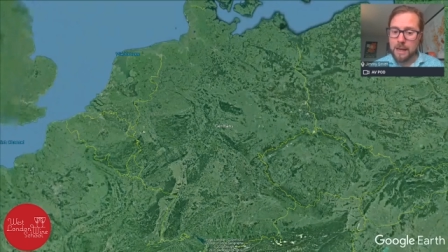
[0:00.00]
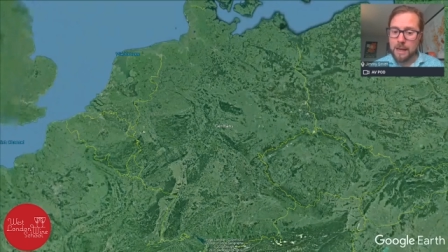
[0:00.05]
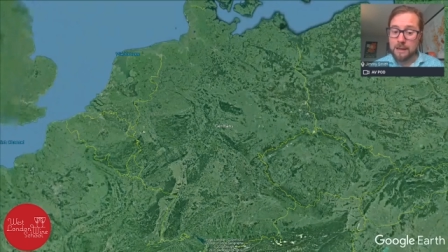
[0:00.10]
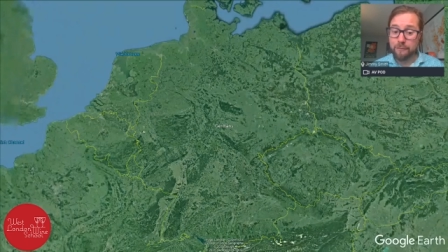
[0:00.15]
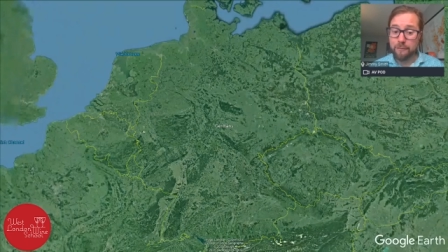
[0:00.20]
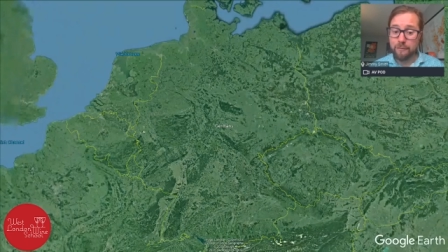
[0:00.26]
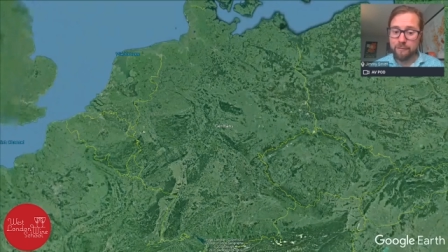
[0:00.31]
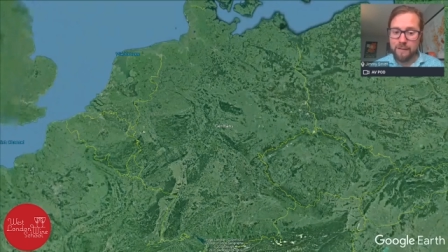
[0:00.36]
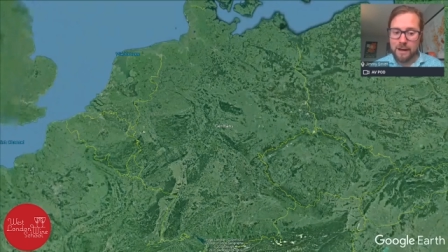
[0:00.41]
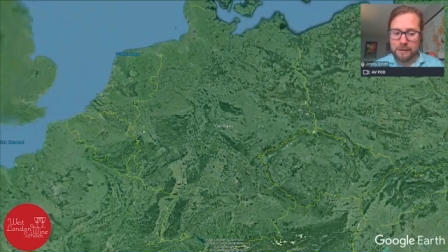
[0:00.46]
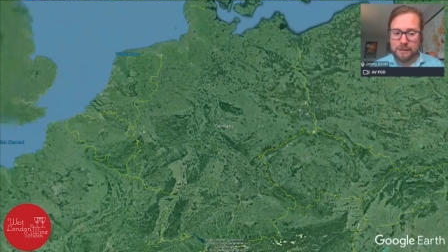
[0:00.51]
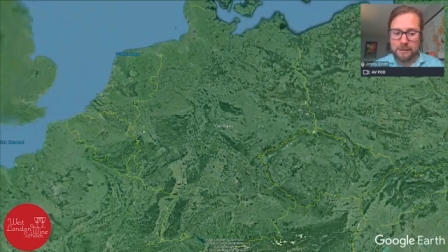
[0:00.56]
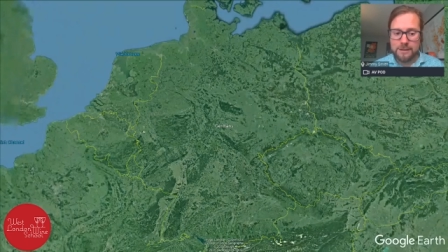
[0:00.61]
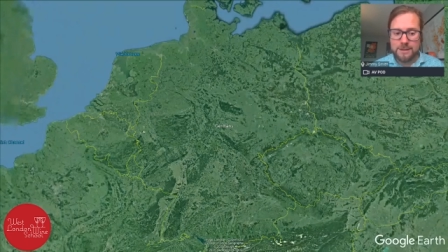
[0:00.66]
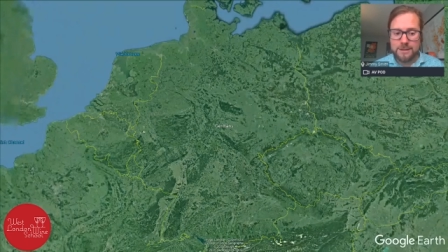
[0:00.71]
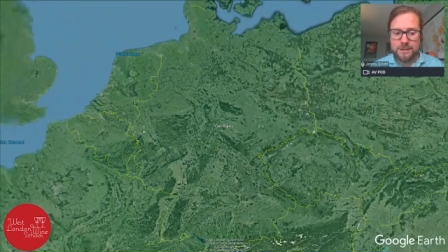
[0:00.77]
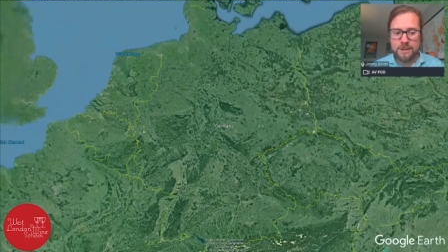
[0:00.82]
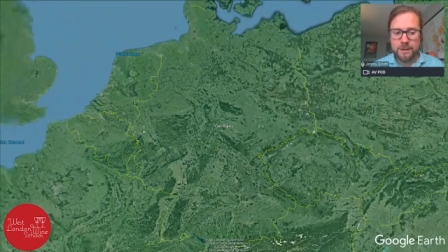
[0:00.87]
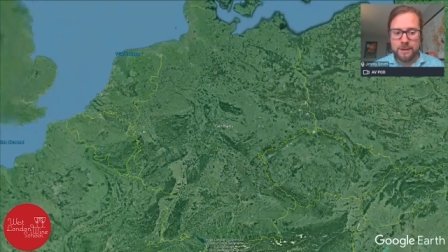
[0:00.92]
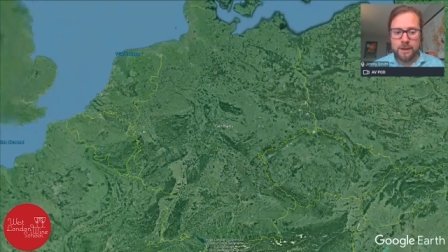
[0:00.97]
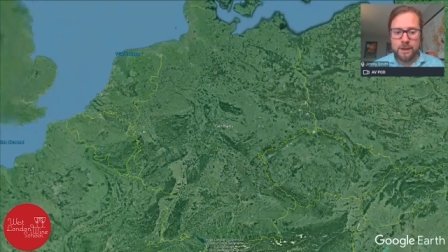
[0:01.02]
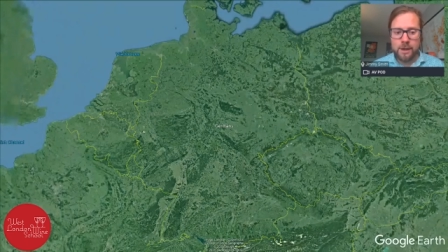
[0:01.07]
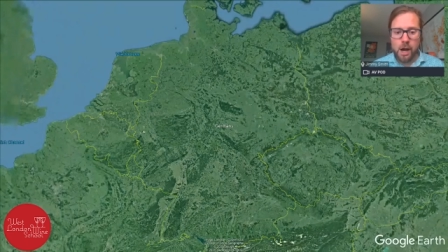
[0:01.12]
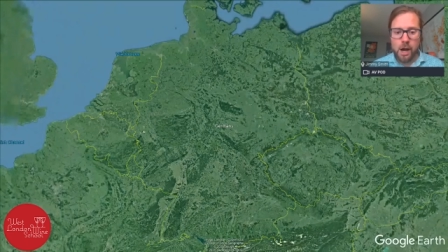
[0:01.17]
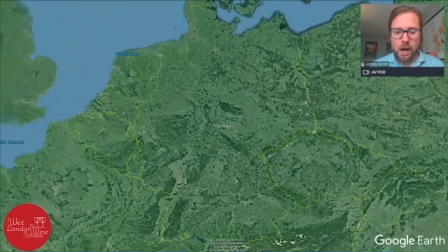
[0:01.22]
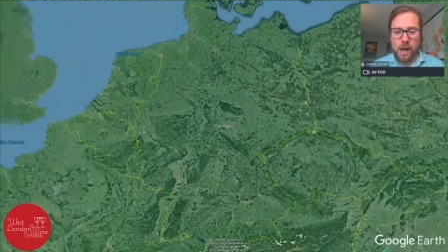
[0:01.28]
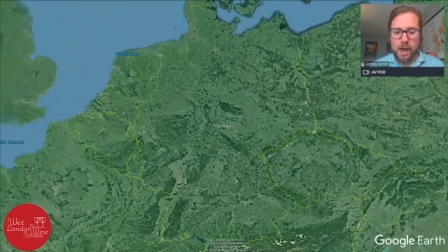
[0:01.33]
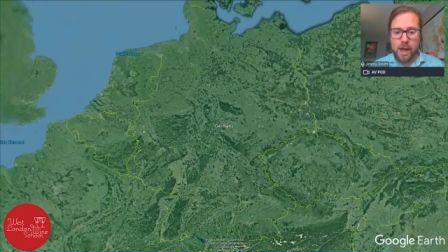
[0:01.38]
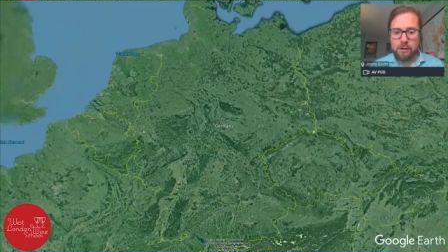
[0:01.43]
in Pfalz,
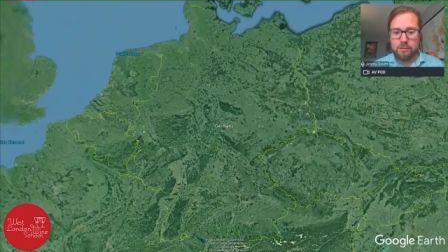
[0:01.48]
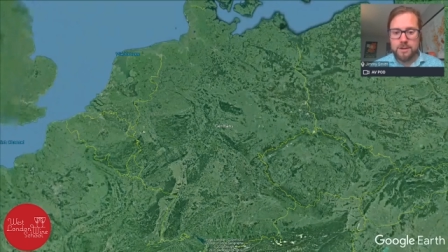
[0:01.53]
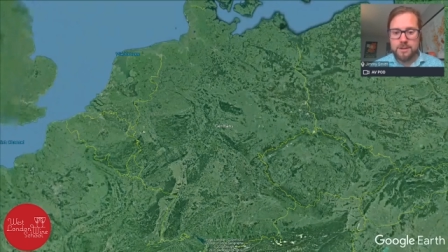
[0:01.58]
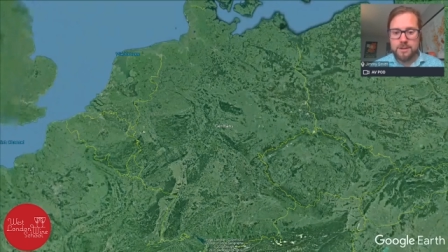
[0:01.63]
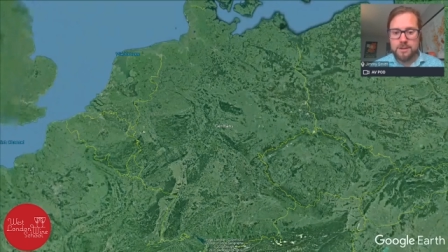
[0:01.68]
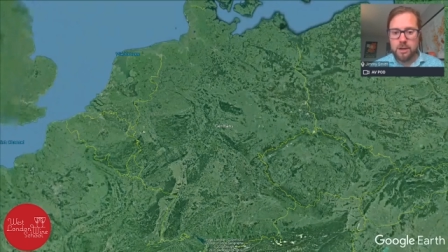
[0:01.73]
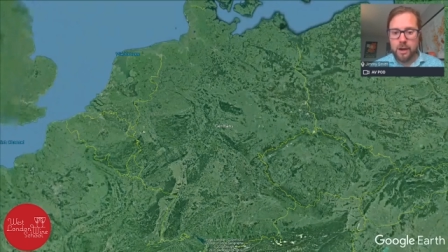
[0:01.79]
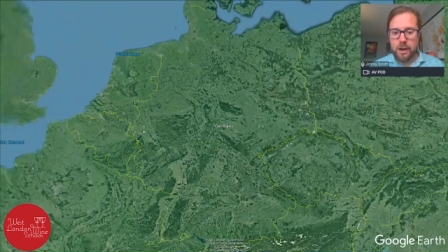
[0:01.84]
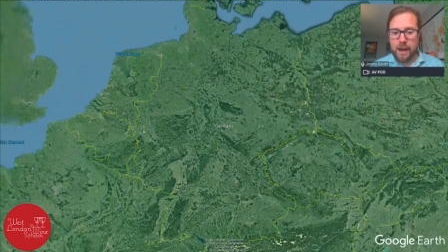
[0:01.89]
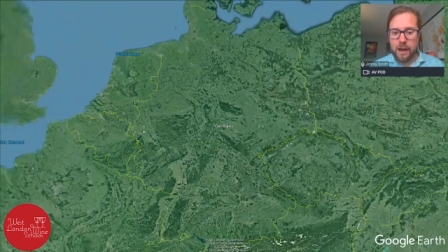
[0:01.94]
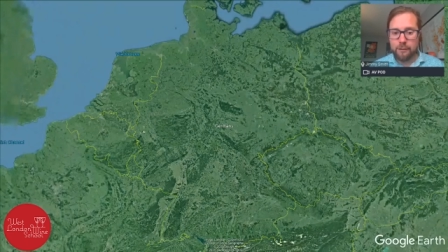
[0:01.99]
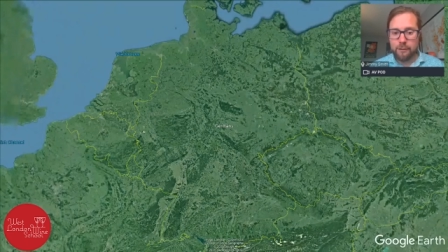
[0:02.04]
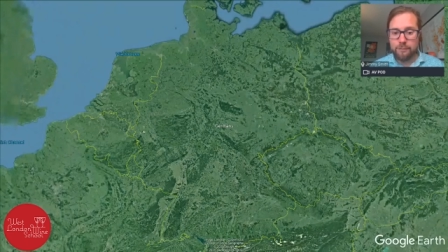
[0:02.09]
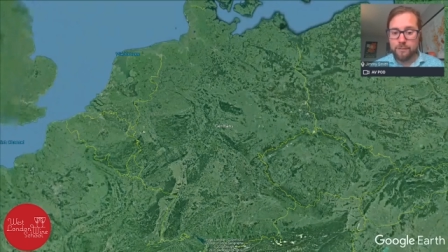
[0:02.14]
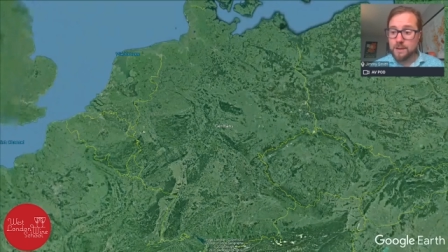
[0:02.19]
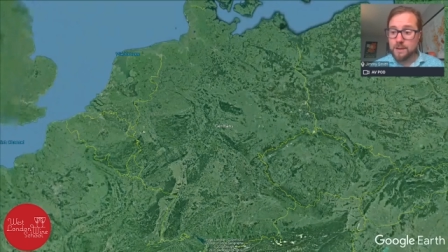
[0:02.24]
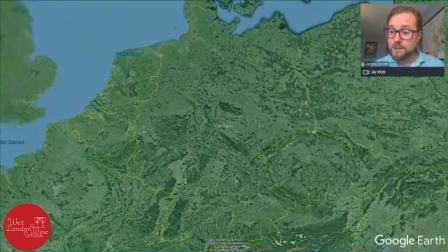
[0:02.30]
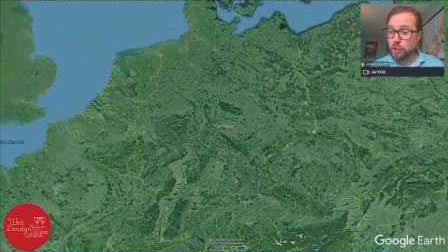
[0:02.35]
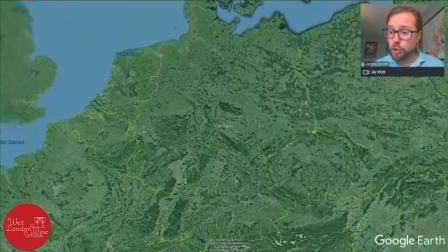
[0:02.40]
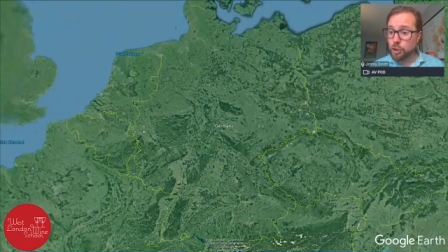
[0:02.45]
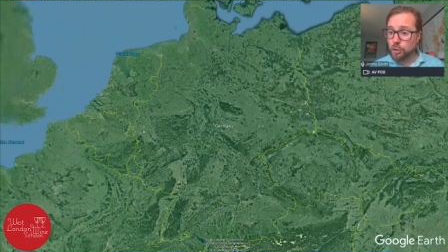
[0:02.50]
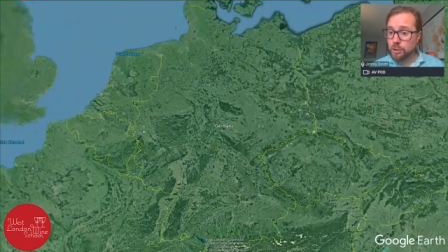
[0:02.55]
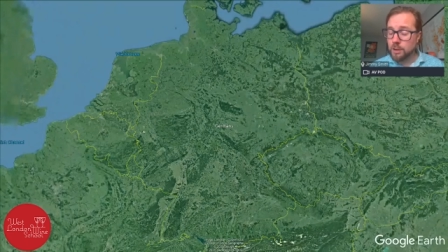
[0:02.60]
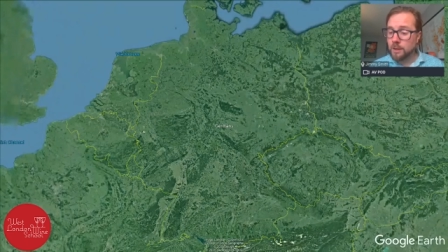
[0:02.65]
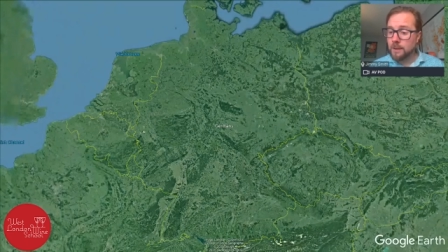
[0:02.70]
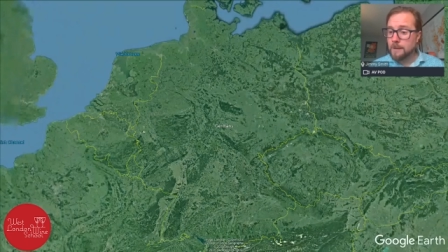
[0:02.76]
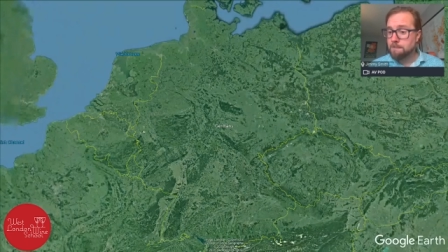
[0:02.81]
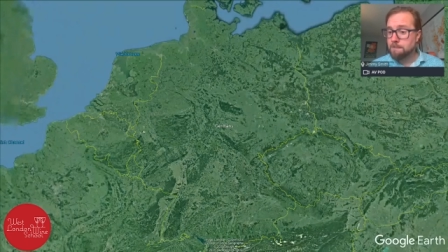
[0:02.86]
are areas that have this good